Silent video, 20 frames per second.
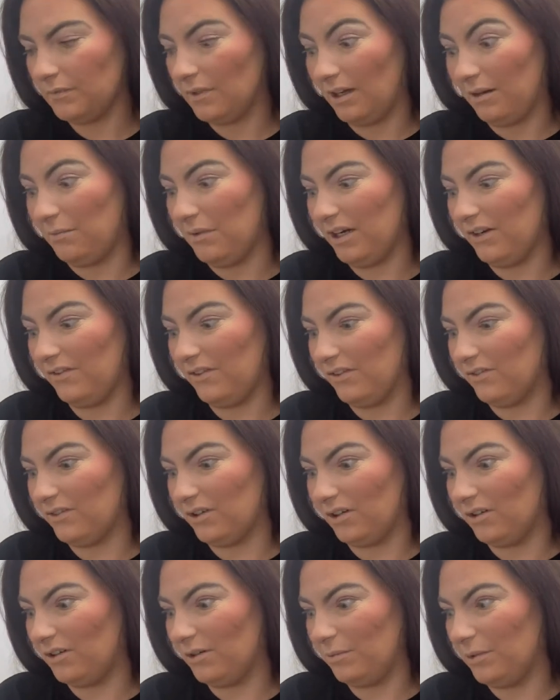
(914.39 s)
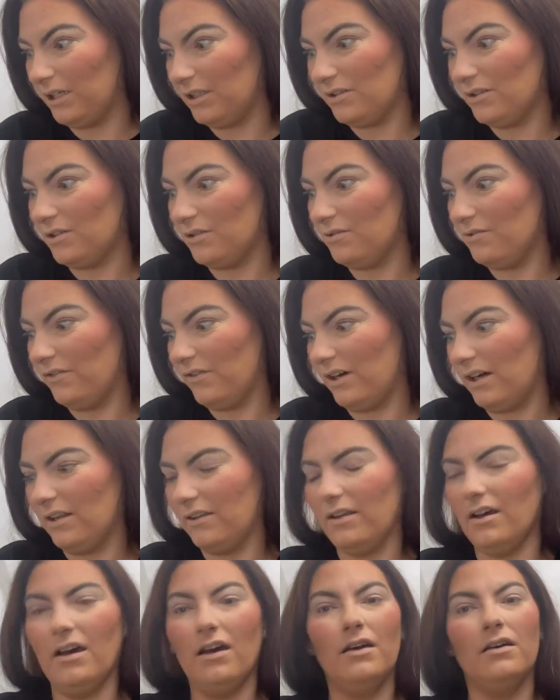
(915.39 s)
Might have even gone a bit too far
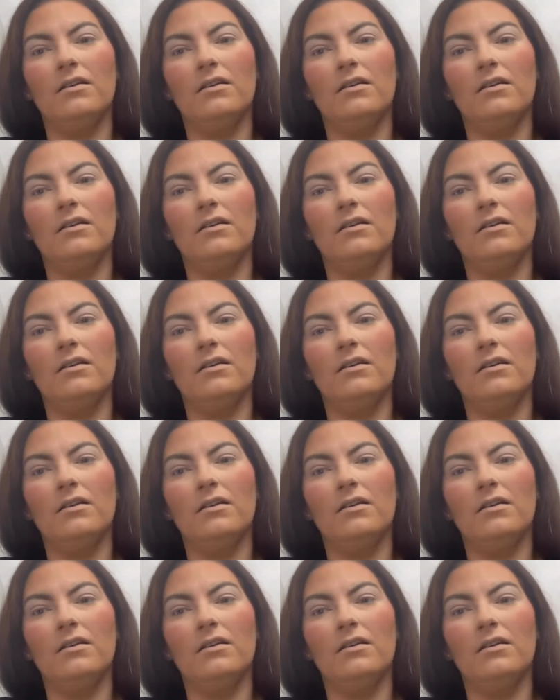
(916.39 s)
there.